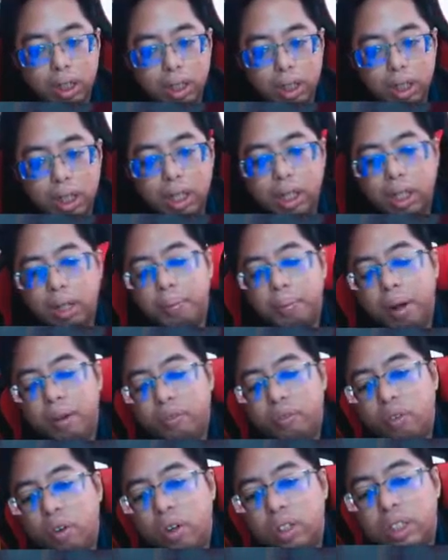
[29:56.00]
Okay, but
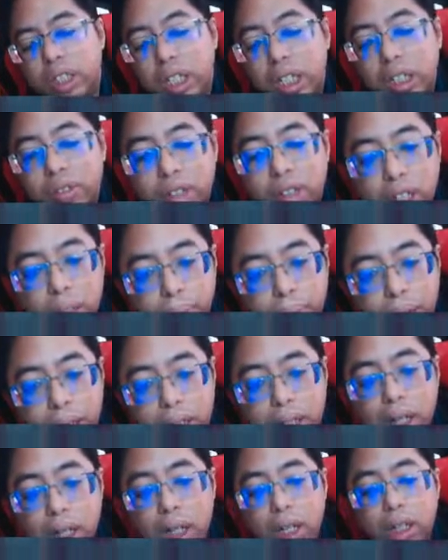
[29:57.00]
for seedless vascular
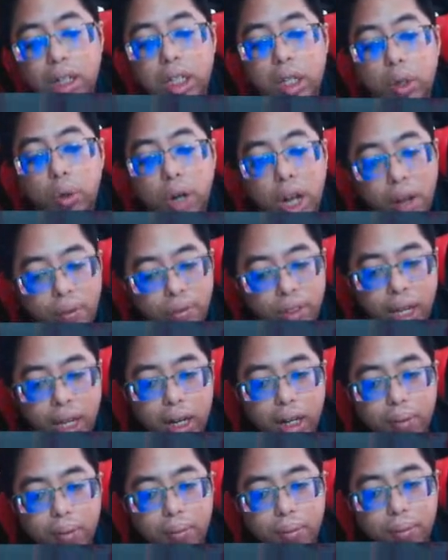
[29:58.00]
plant, they don't have that.
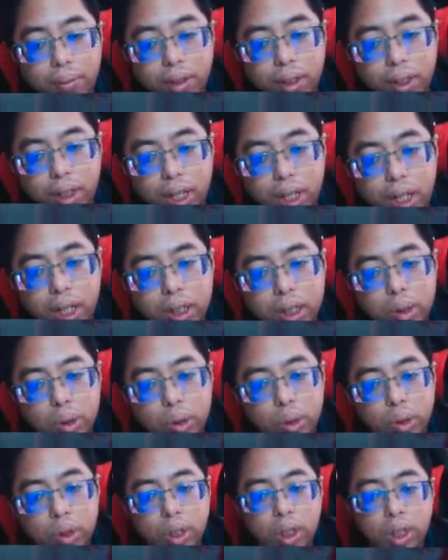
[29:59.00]
Okay,
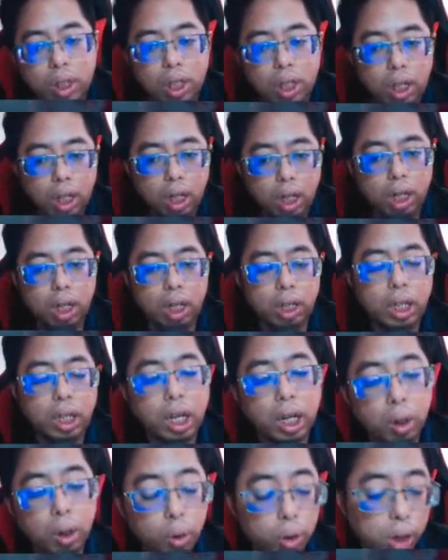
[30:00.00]
so they
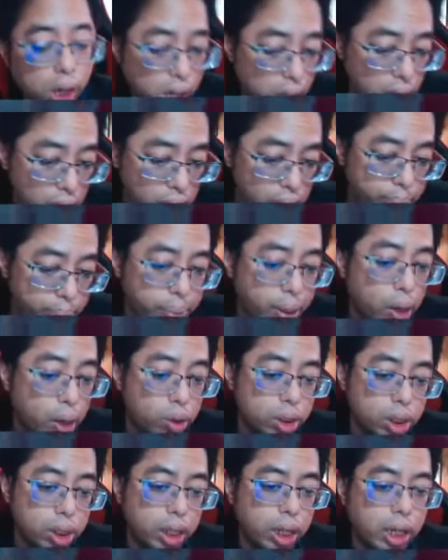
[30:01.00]
can only
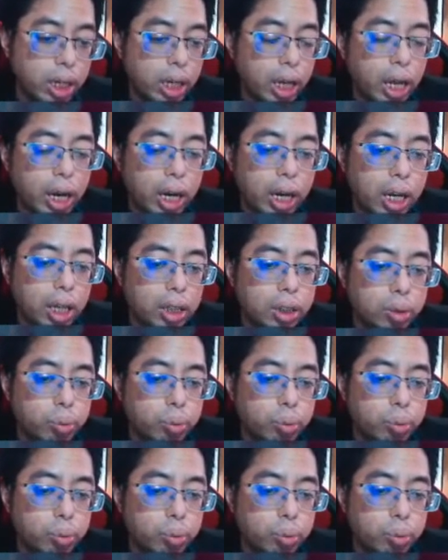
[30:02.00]
sprout in areas